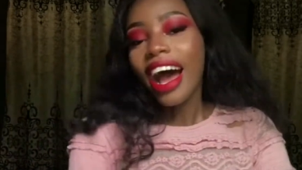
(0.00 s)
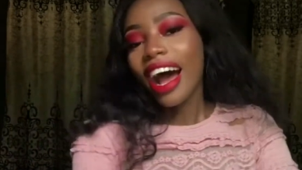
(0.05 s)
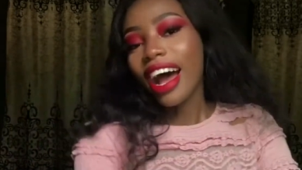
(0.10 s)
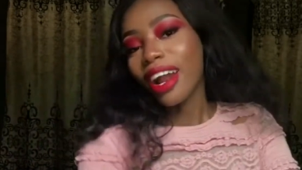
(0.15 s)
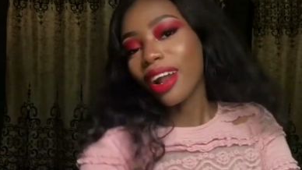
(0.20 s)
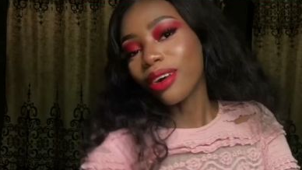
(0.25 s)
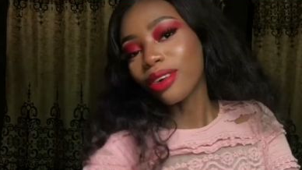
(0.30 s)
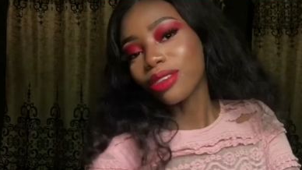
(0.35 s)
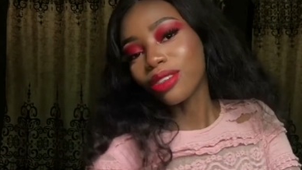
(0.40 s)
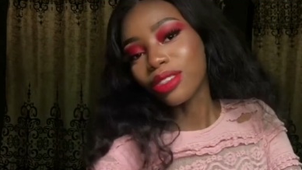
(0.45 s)

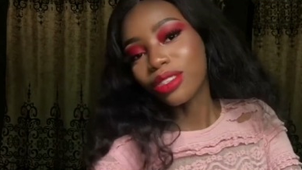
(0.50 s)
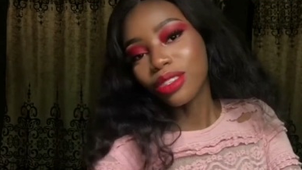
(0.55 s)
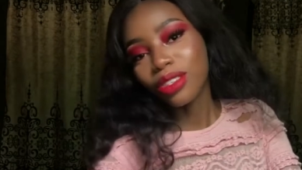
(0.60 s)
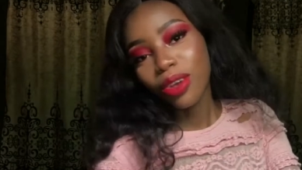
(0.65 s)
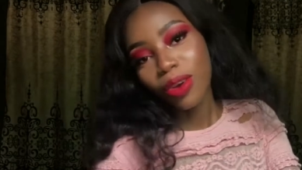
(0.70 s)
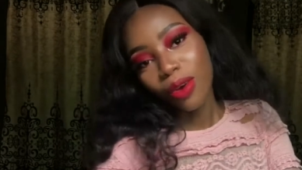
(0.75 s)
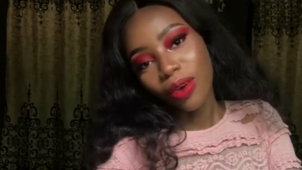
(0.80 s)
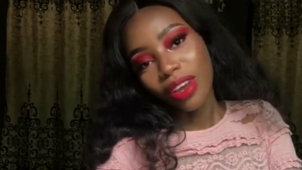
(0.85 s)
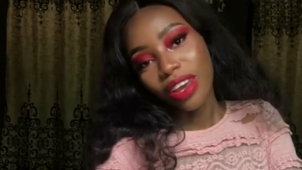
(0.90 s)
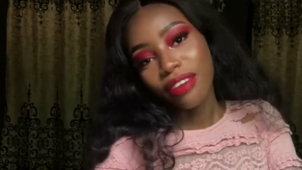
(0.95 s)
And
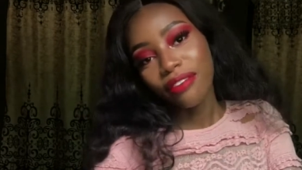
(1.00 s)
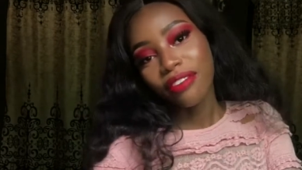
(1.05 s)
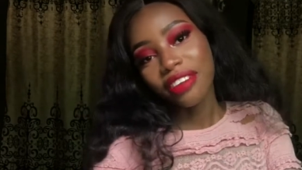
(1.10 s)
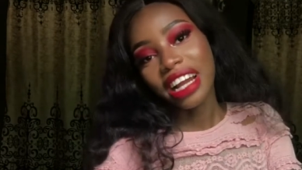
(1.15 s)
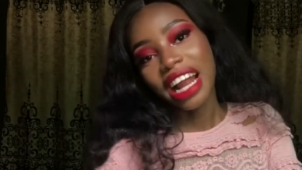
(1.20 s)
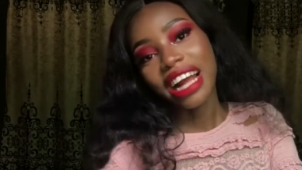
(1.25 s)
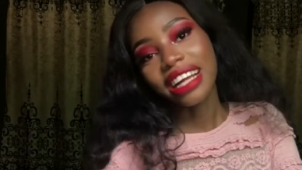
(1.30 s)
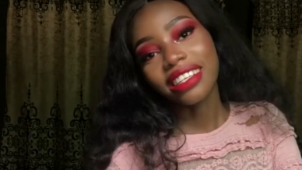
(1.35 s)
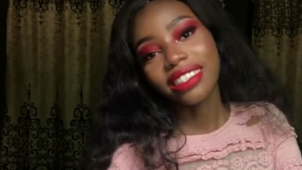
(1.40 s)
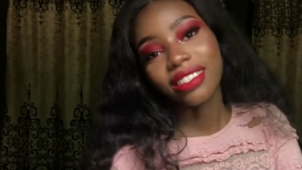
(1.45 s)
also, if you
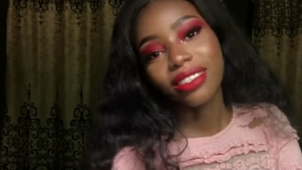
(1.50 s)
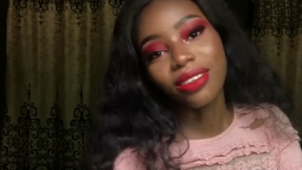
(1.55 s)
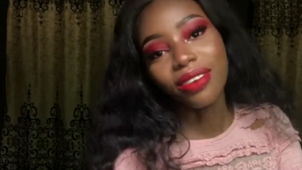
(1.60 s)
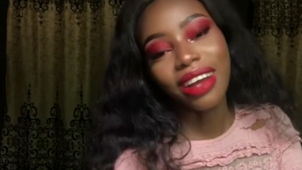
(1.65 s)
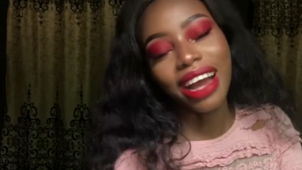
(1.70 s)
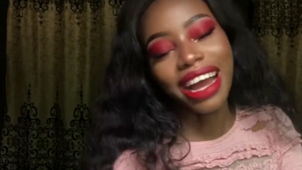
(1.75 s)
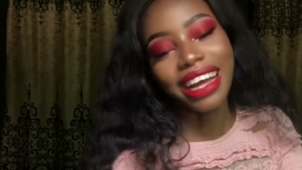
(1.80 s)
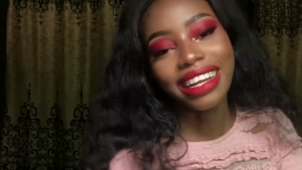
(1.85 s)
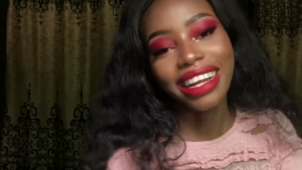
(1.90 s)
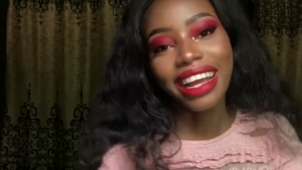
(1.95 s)
like this
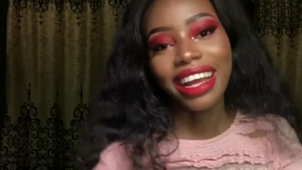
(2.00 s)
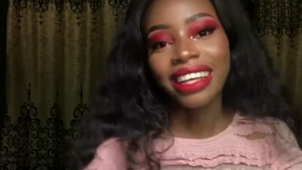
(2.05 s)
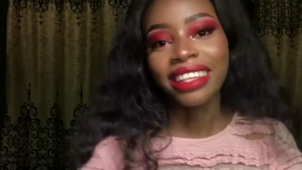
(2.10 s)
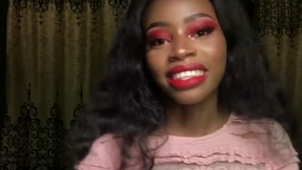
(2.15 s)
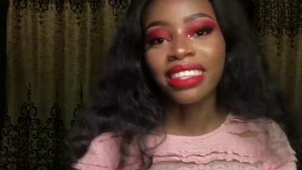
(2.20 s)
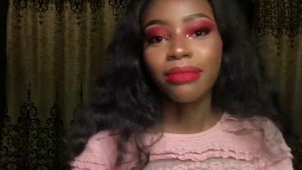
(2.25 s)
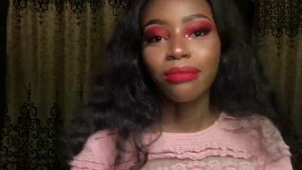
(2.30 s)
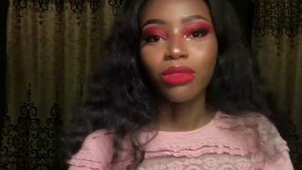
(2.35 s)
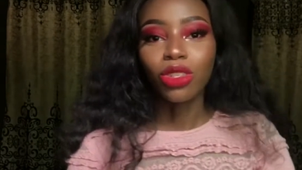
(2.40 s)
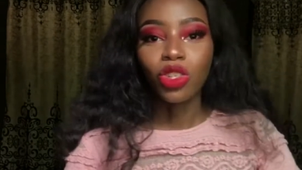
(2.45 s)
look at the
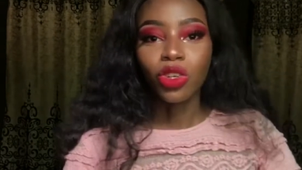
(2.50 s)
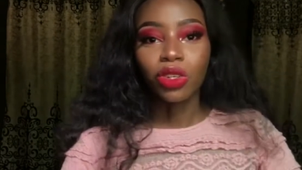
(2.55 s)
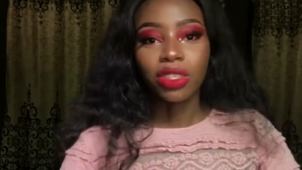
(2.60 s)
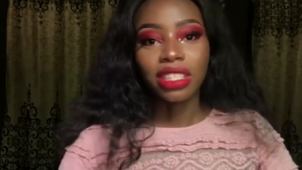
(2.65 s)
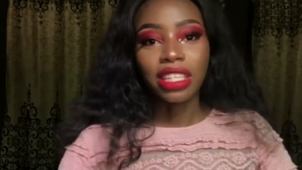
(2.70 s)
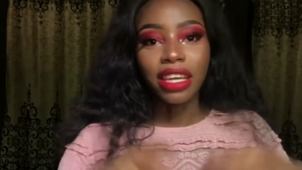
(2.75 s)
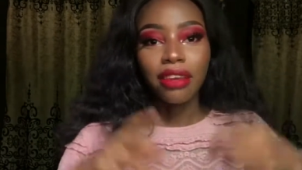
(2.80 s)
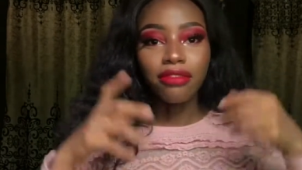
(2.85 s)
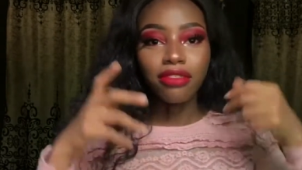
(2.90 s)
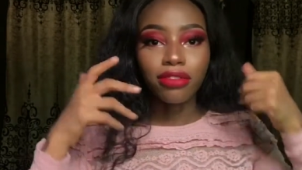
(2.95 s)
end, then be sure
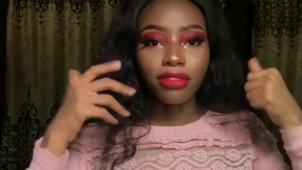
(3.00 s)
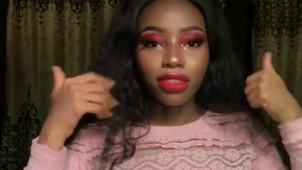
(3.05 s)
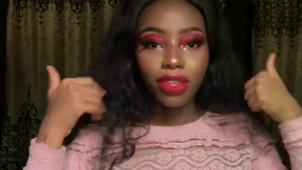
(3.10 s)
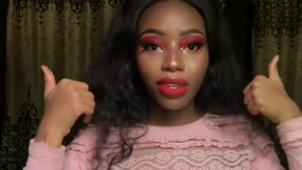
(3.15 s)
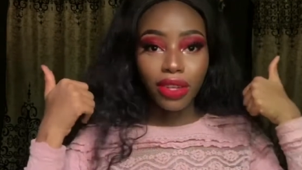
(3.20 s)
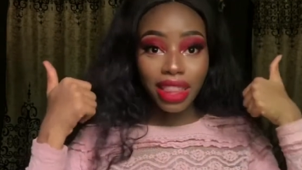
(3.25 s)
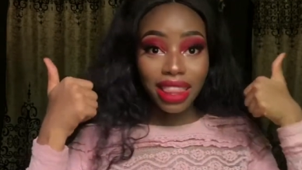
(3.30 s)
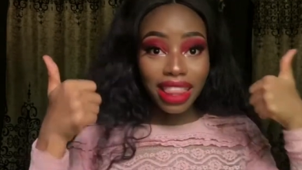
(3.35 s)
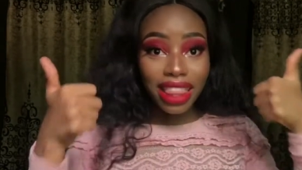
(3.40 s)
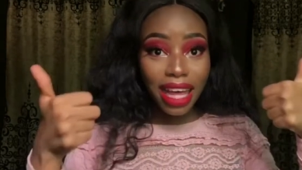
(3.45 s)
to give this
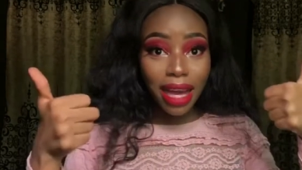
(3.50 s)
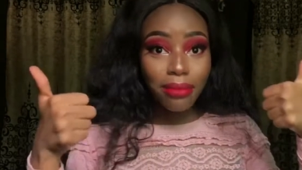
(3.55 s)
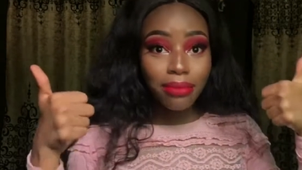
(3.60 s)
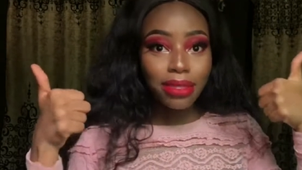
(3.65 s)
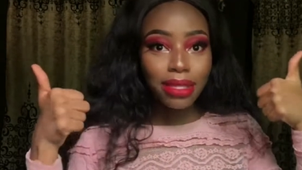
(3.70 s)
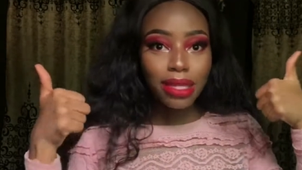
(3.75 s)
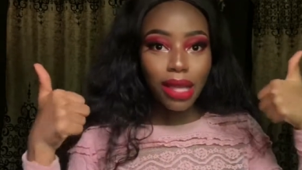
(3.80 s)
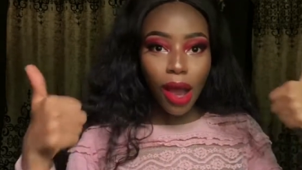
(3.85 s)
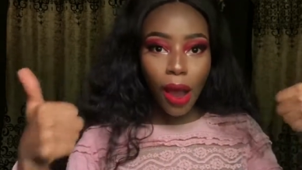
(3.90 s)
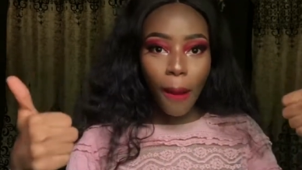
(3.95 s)
video a
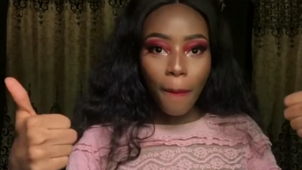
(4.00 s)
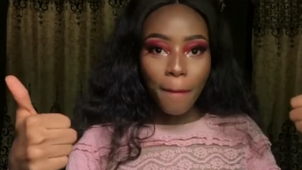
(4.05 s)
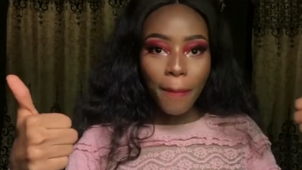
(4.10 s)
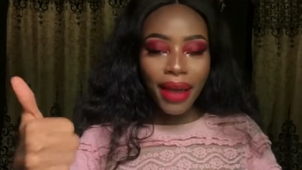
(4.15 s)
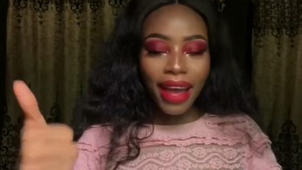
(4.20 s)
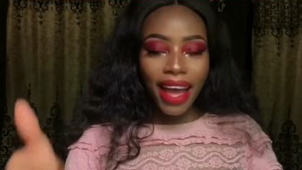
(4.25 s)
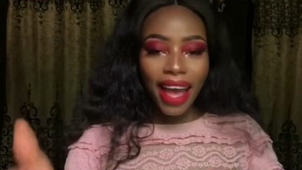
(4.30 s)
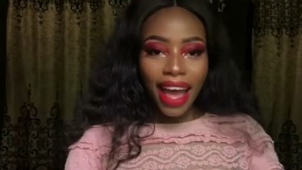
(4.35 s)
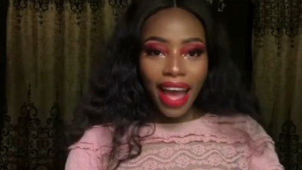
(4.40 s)
thumbs up.